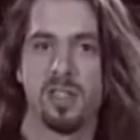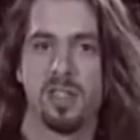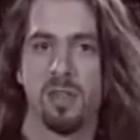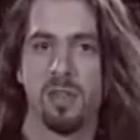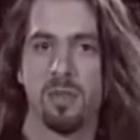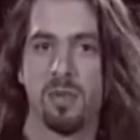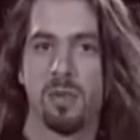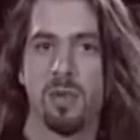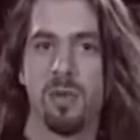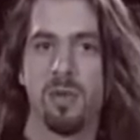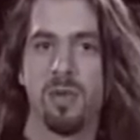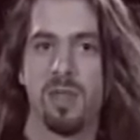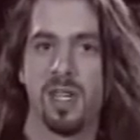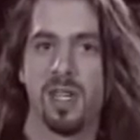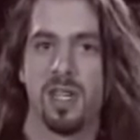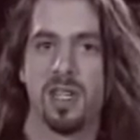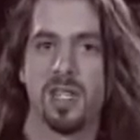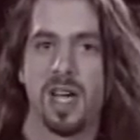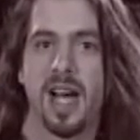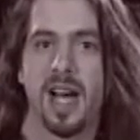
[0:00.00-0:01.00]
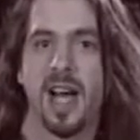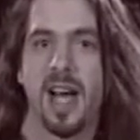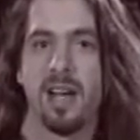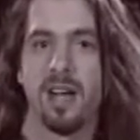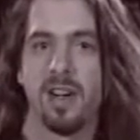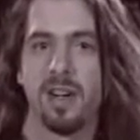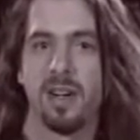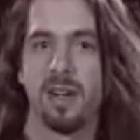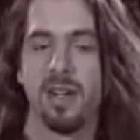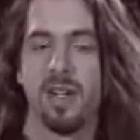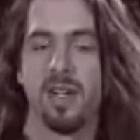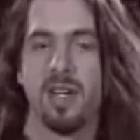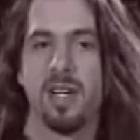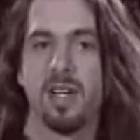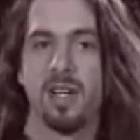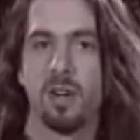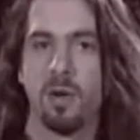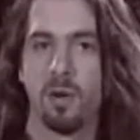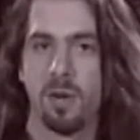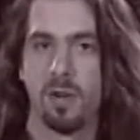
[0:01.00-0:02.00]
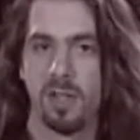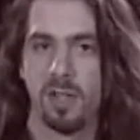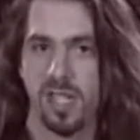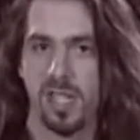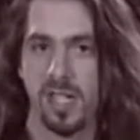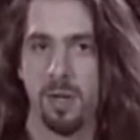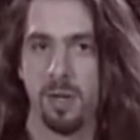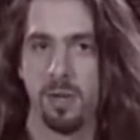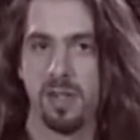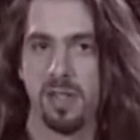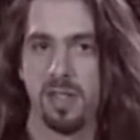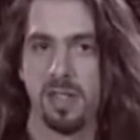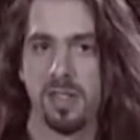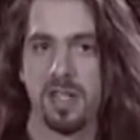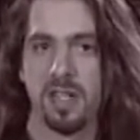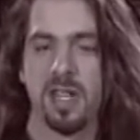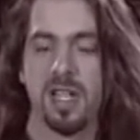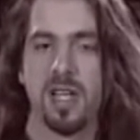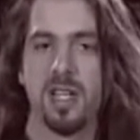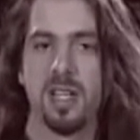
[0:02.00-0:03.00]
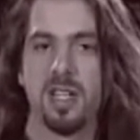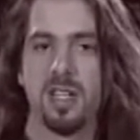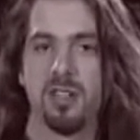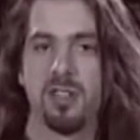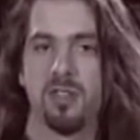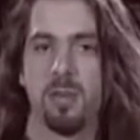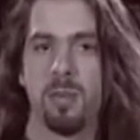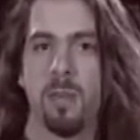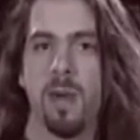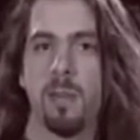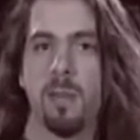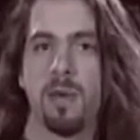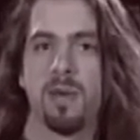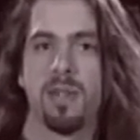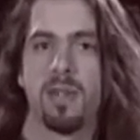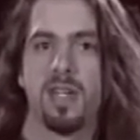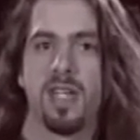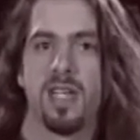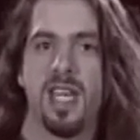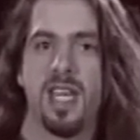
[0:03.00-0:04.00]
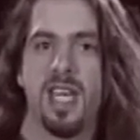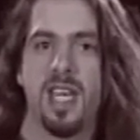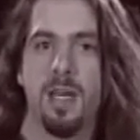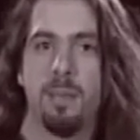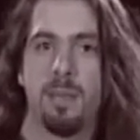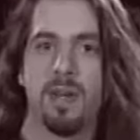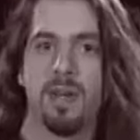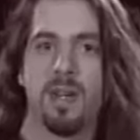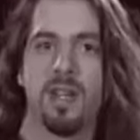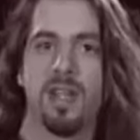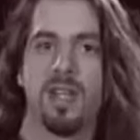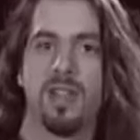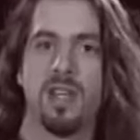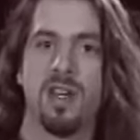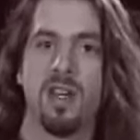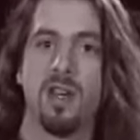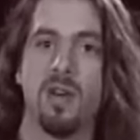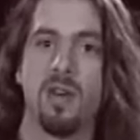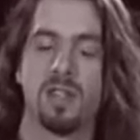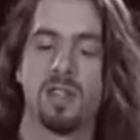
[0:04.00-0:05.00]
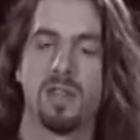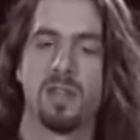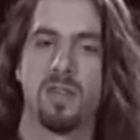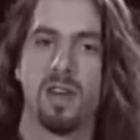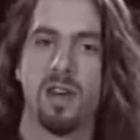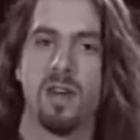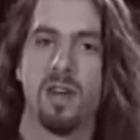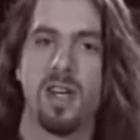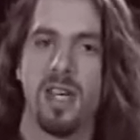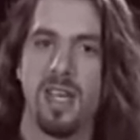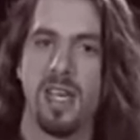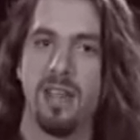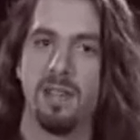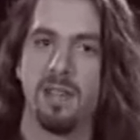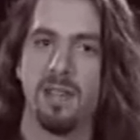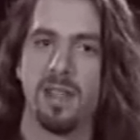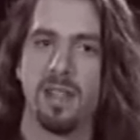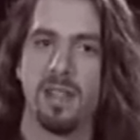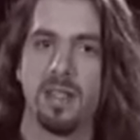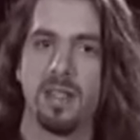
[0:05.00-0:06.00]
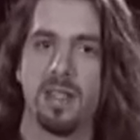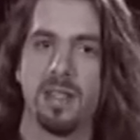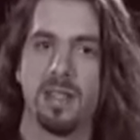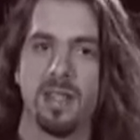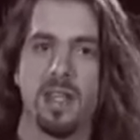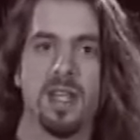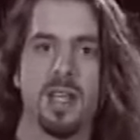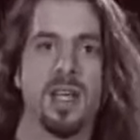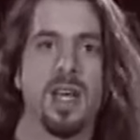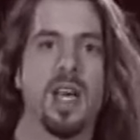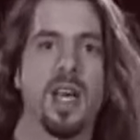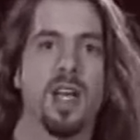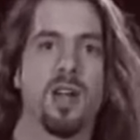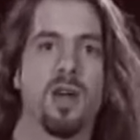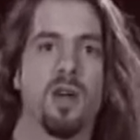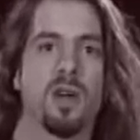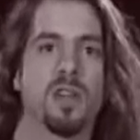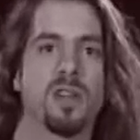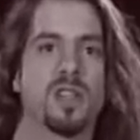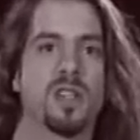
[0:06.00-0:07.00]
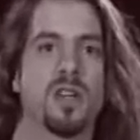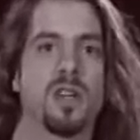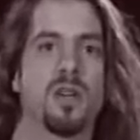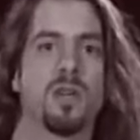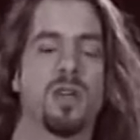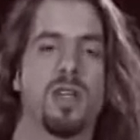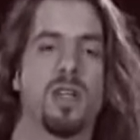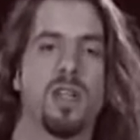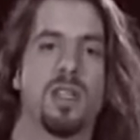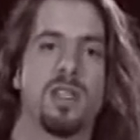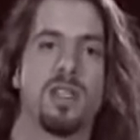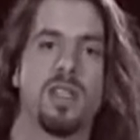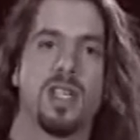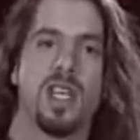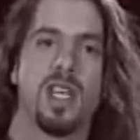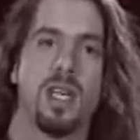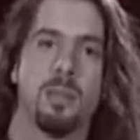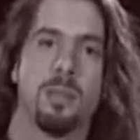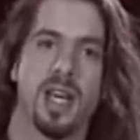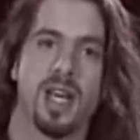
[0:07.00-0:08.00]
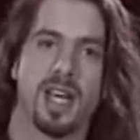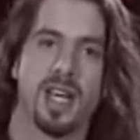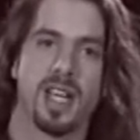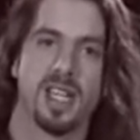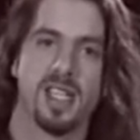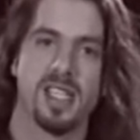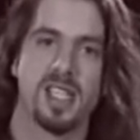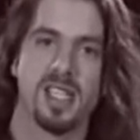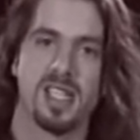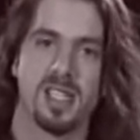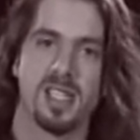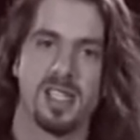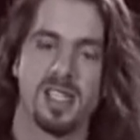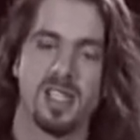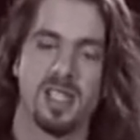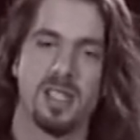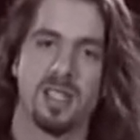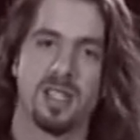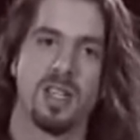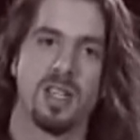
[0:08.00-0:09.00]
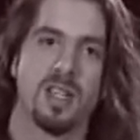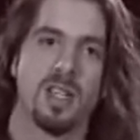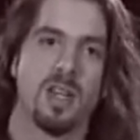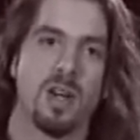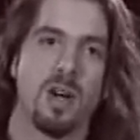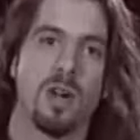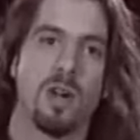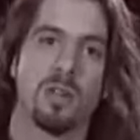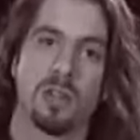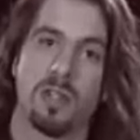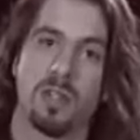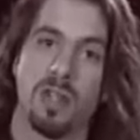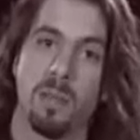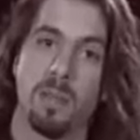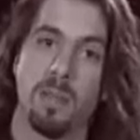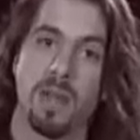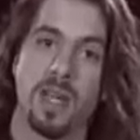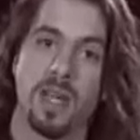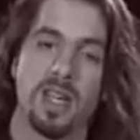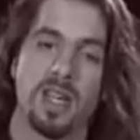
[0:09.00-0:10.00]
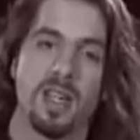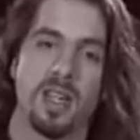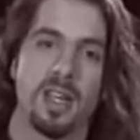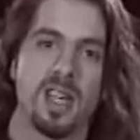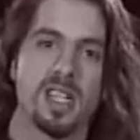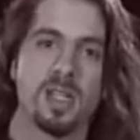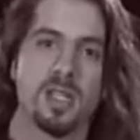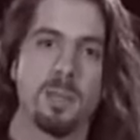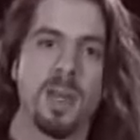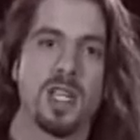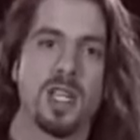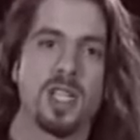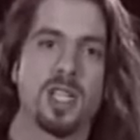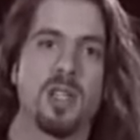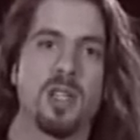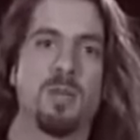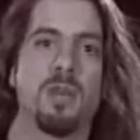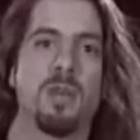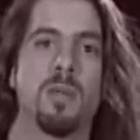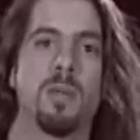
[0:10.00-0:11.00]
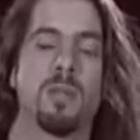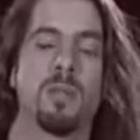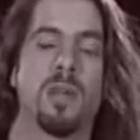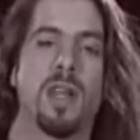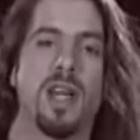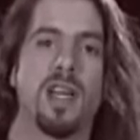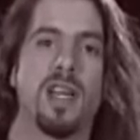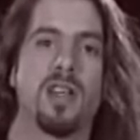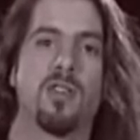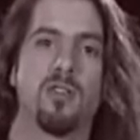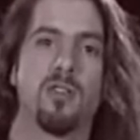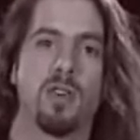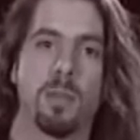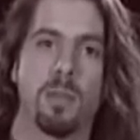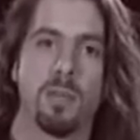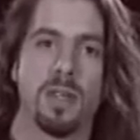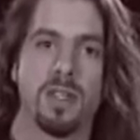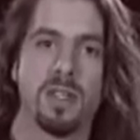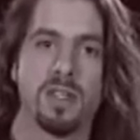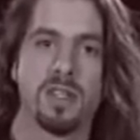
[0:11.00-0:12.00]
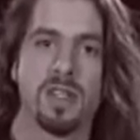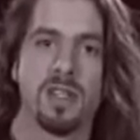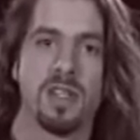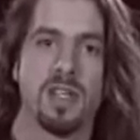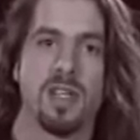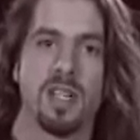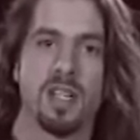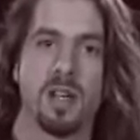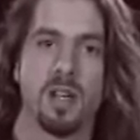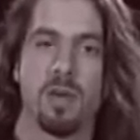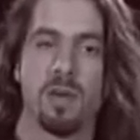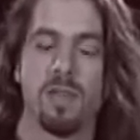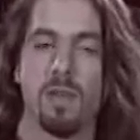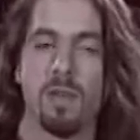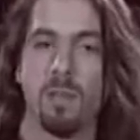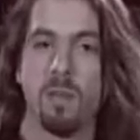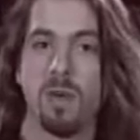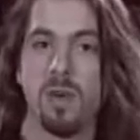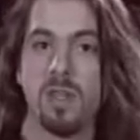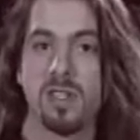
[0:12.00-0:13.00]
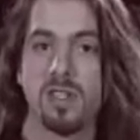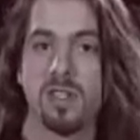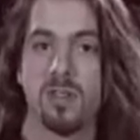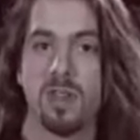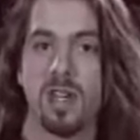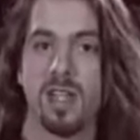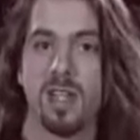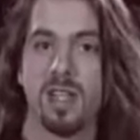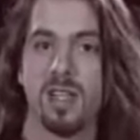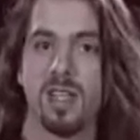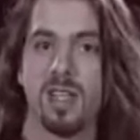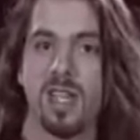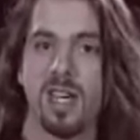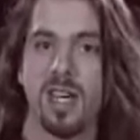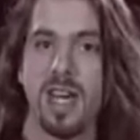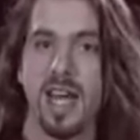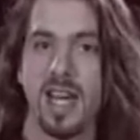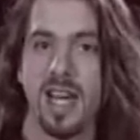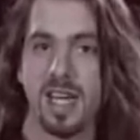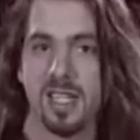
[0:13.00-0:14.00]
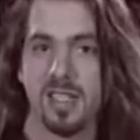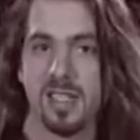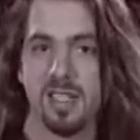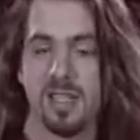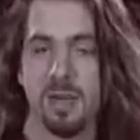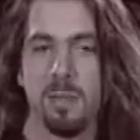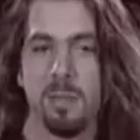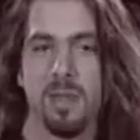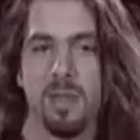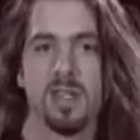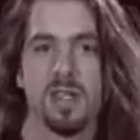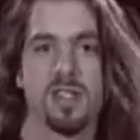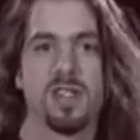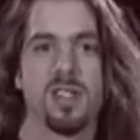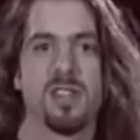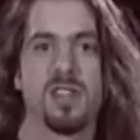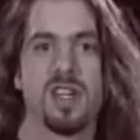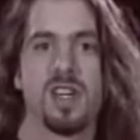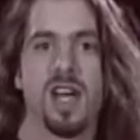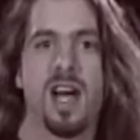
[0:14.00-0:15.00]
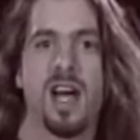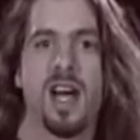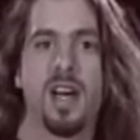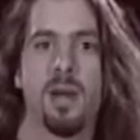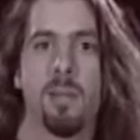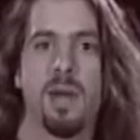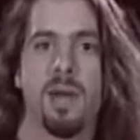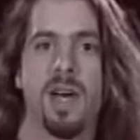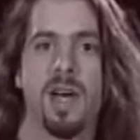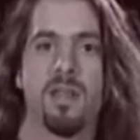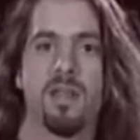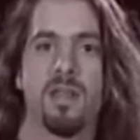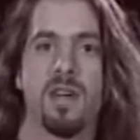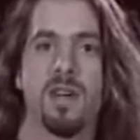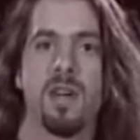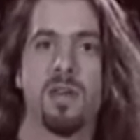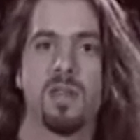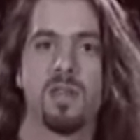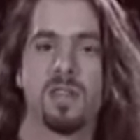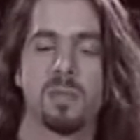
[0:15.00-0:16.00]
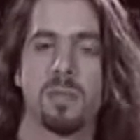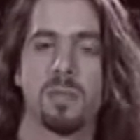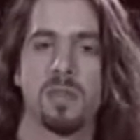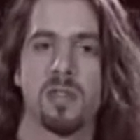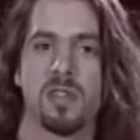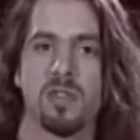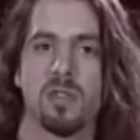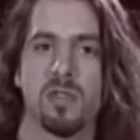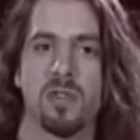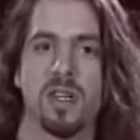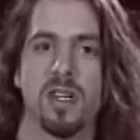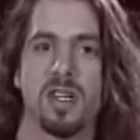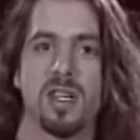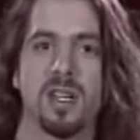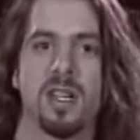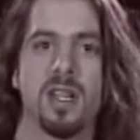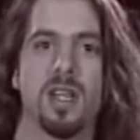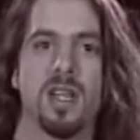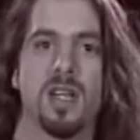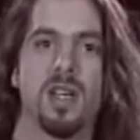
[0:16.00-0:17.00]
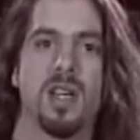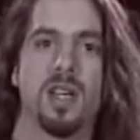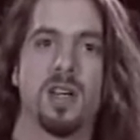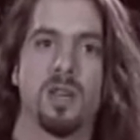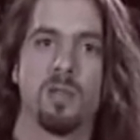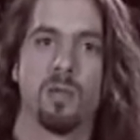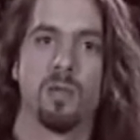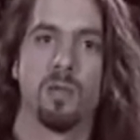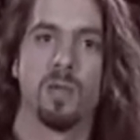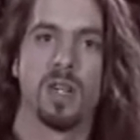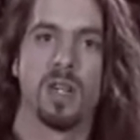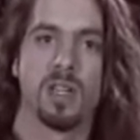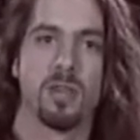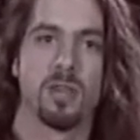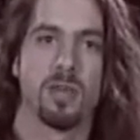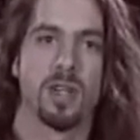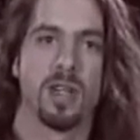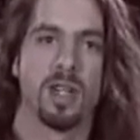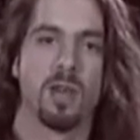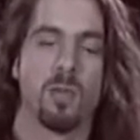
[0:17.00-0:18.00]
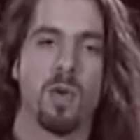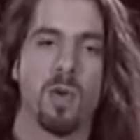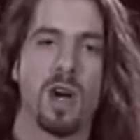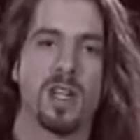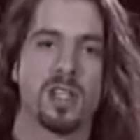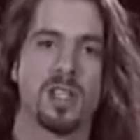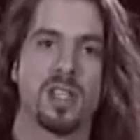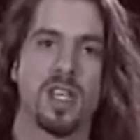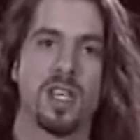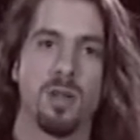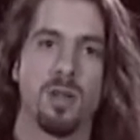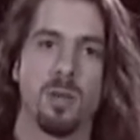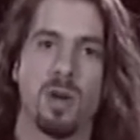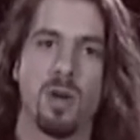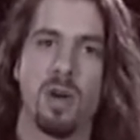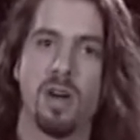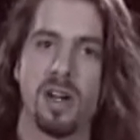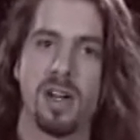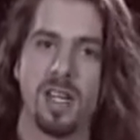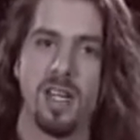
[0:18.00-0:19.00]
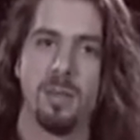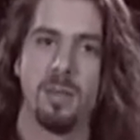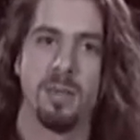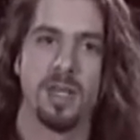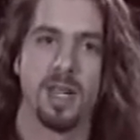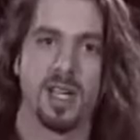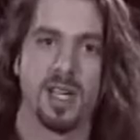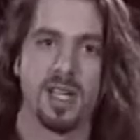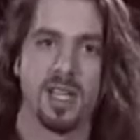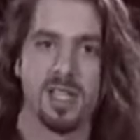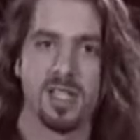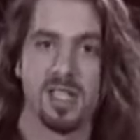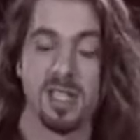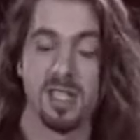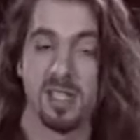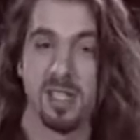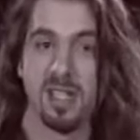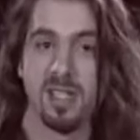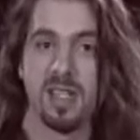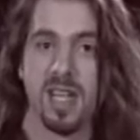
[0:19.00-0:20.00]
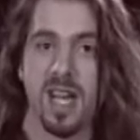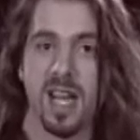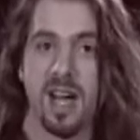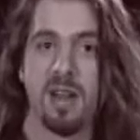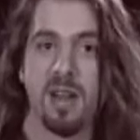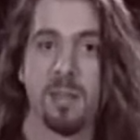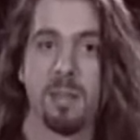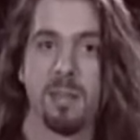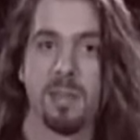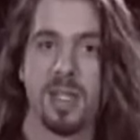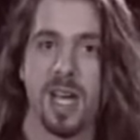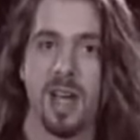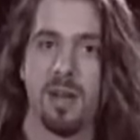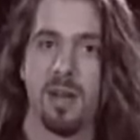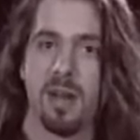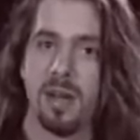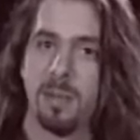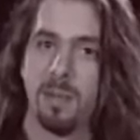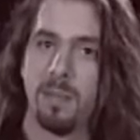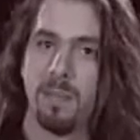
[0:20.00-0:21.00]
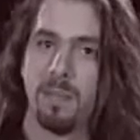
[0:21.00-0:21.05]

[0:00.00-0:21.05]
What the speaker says: through the entire chord sequence. Just remember to keep the notes very even, and also to keep that consistent alternate picking, especially when you're playing triplets, going from one string to the next, because there's an odd amount of notes per string. Really, really watch that you are keeping a consistent down, up, down, up.